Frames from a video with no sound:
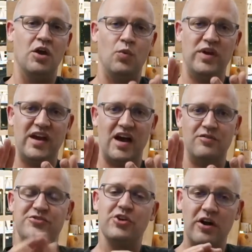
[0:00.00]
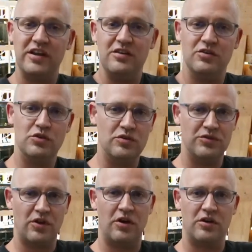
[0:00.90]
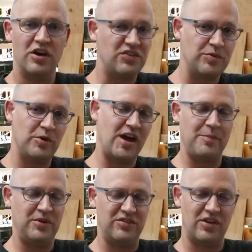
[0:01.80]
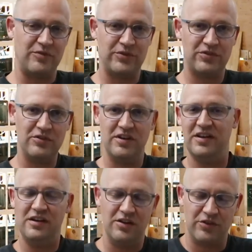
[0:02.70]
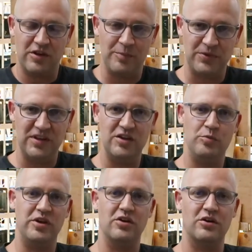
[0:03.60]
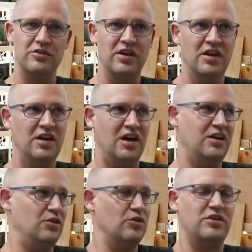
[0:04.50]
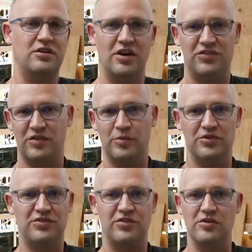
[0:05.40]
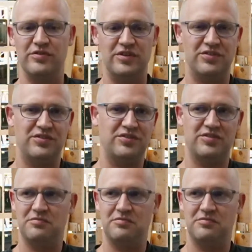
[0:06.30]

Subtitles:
We have Johnny, who's our Customer Happiness Officer. In any other company, he would be called, I don't know, Customer Service